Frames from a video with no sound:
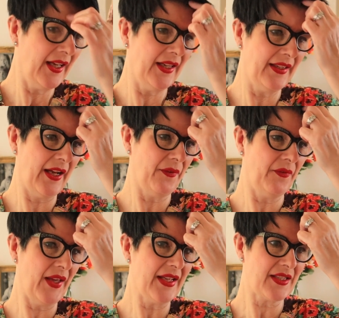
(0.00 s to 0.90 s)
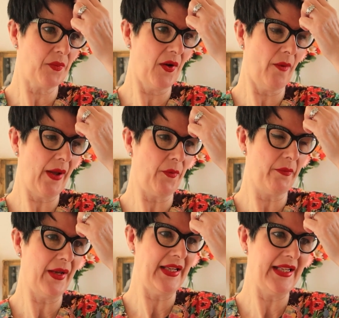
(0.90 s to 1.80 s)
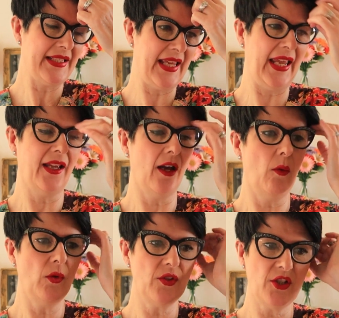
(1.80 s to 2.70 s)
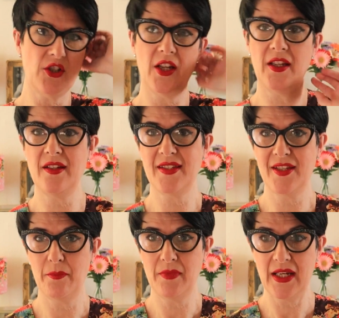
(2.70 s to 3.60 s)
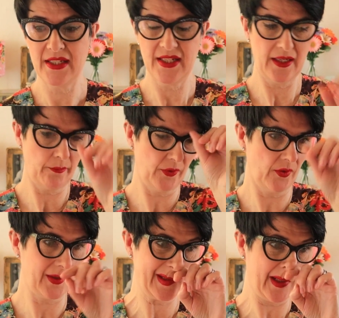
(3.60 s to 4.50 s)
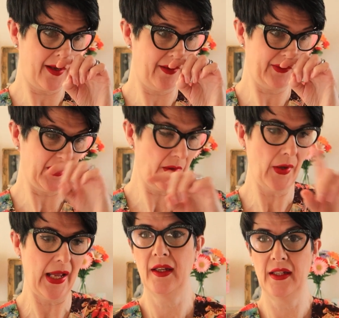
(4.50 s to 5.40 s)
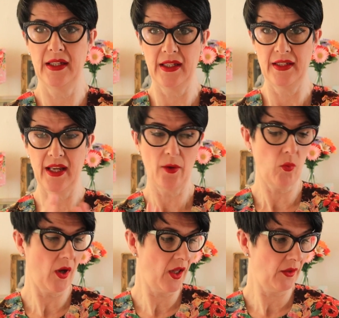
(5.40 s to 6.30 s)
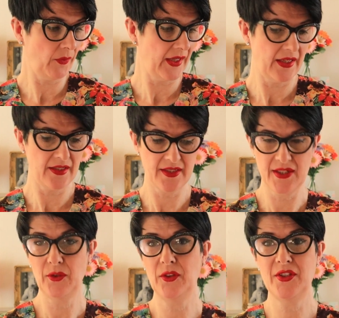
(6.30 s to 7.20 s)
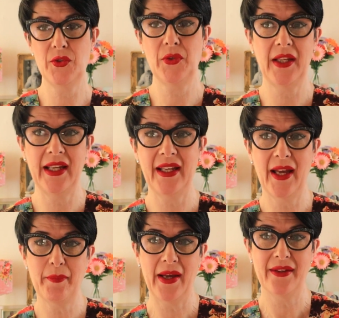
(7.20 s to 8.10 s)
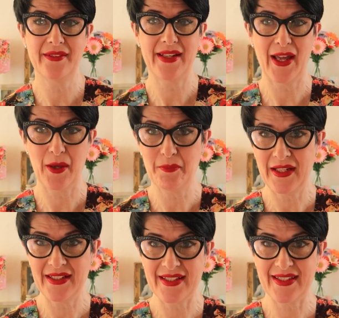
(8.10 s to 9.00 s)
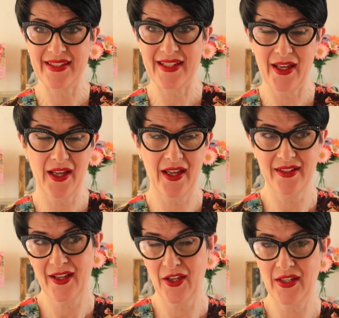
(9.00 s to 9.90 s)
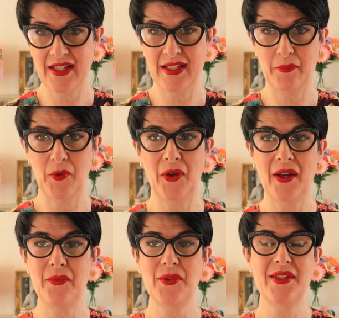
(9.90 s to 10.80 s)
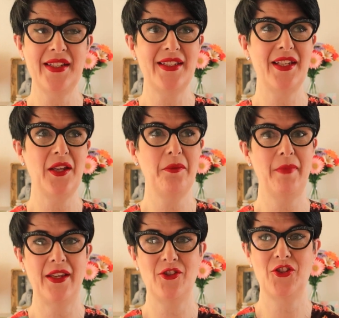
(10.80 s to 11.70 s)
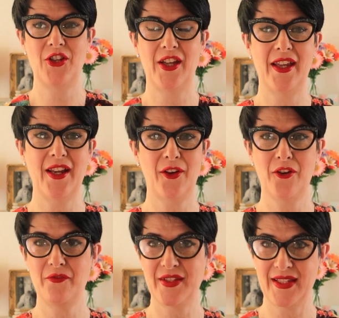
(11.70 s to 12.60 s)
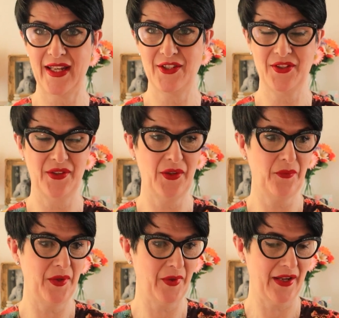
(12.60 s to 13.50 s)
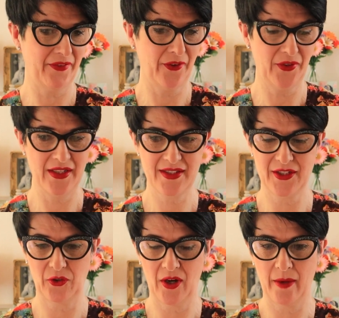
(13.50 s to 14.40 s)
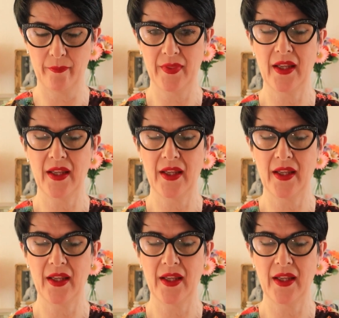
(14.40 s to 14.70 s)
Now that's where I'm at with my knitting. I want to show you some knitting books that I've got. Now while we're still talking about Linda's and her knitting book, I wanted to mention a conversation that we were having on Instagram.